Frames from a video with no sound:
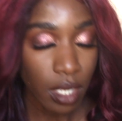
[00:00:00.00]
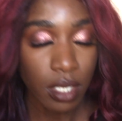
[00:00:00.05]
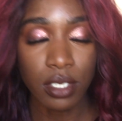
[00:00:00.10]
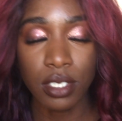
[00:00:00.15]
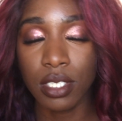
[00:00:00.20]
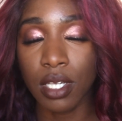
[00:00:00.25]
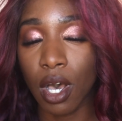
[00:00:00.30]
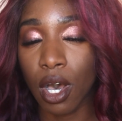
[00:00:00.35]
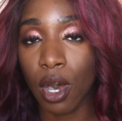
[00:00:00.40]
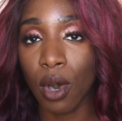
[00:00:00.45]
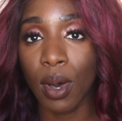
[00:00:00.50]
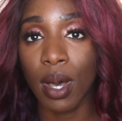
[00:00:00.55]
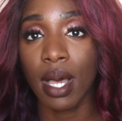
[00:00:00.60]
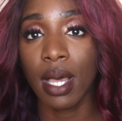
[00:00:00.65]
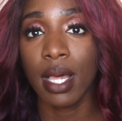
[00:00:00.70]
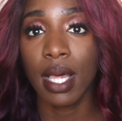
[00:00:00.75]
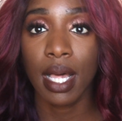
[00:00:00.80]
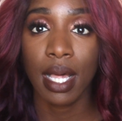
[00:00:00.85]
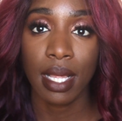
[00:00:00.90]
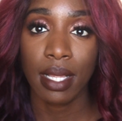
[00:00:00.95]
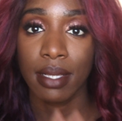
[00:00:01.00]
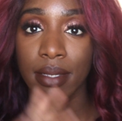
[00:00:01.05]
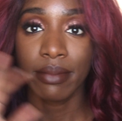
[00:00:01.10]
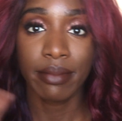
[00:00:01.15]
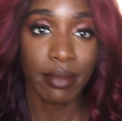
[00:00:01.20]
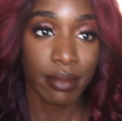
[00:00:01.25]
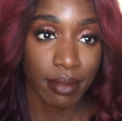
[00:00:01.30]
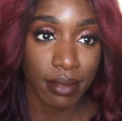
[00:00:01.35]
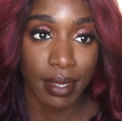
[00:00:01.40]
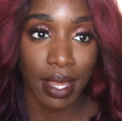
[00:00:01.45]
So
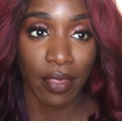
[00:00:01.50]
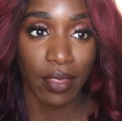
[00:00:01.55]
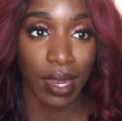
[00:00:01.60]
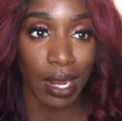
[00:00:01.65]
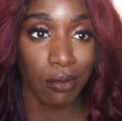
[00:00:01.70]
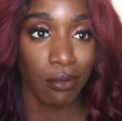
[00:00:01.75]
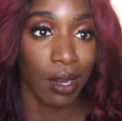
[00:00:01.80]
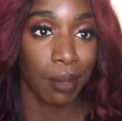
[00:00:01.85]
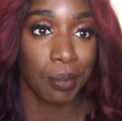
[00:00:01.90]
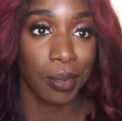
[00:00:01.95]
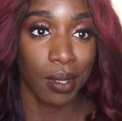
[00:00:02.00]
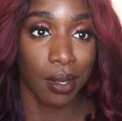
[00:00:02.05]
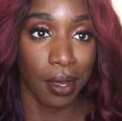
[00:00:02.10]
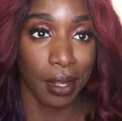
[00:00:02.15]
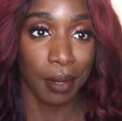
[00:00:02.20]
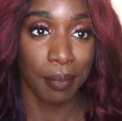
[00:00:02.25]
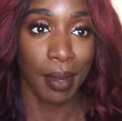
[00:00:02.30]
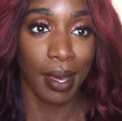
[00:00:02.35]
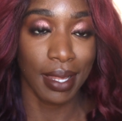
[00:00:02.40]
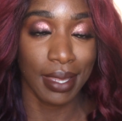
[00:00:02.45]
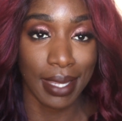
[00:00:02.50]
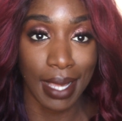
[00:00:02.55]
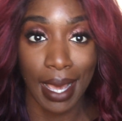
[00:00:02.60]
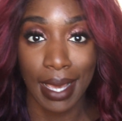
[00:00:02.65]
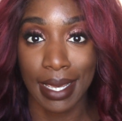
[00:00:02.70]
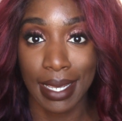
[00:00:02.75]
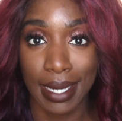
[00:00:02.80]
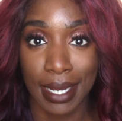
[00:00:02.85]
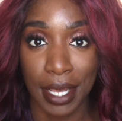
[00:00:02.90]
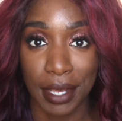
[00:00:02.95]
now that I rambled on about
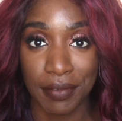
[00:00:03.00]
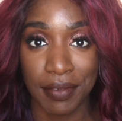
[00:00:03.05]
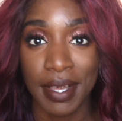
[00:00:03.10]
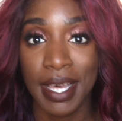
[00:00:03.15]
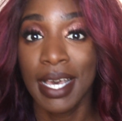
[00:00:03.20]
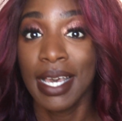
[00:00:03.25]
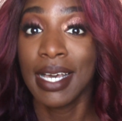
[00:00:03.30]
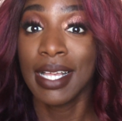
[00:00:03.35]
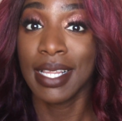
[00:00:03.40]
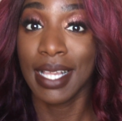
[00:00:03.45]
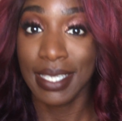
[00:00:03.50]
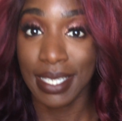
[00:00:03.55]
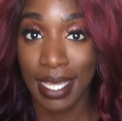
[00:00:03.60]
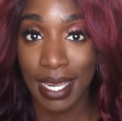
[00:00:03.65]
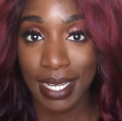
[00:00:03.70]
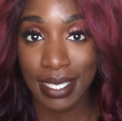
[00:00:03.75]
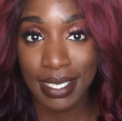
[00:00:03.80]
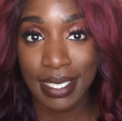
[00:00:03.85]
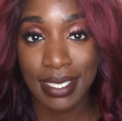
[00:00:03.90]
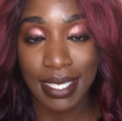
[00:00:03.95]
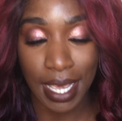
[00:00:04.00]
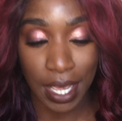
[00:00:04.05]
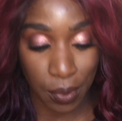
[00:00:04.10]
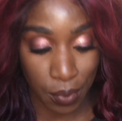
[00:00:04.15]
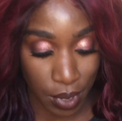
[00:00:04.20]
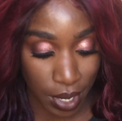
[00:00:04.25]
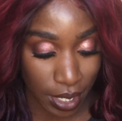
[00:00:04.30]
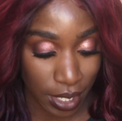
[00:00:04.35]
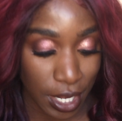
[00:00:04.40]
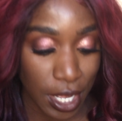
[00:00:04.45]
that enough, let's get into the second
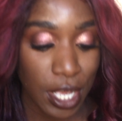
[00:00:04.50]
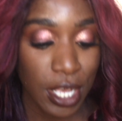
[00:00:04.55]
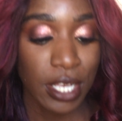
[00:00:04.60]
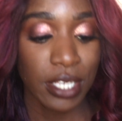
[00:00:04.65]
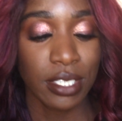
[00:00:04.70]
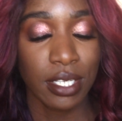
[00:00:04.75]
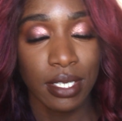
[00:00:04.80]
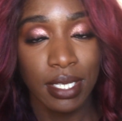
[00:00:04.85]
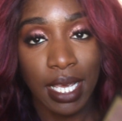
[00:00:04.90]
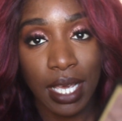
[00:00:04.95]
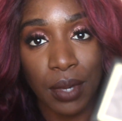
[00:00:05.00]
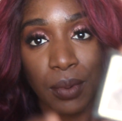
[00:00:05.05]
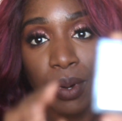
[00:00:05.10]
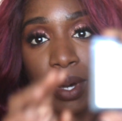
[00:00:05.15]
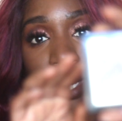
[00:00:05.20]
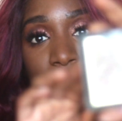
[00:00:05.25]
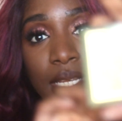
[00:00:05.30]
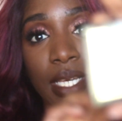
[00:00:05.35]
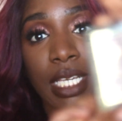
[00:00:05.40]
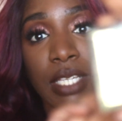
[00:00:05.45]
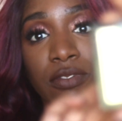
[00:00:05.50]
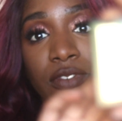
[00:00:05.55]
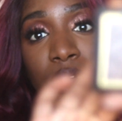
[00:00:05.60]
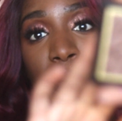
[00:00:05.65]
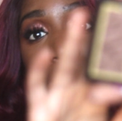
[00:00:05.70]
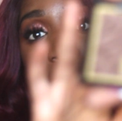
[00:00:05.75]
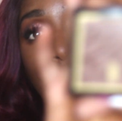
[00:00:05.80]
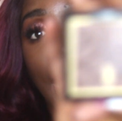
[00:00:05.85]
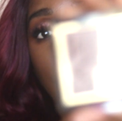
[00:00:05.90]
one. So the second one is from